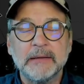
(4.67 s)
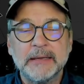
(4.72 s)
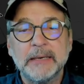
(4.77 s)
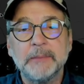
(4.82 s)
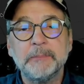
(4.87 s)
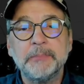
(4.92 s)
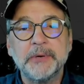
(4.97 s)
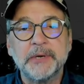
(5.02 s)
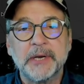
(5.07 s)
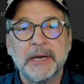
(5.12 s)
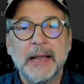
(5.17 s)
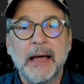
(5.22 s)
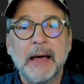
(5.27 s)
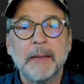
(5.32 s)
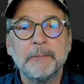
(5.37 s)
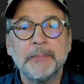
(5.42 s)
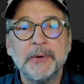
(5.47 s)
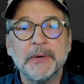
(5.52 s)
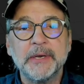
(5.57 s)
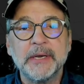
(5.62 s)
input and
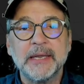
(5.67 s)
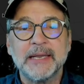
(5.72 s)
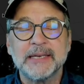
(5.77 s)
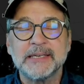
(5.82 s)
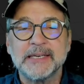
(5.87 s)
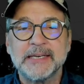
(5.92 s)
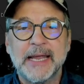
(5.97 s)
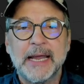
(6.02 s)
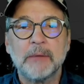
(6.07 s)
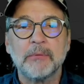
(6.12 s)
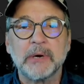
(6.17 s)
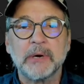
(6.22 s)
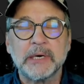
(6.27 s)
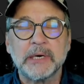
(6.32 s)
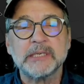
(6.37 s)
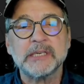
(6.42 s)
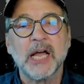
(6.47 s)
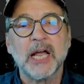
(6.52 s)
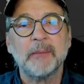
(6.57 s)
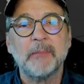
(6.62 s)
output, and today we're going
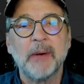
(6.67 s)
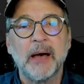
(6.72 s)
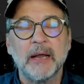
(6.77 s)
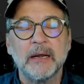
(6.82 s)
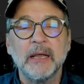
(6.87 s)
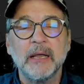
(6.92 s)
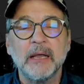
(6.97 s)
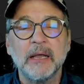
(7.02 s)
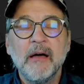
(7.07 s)
to talk about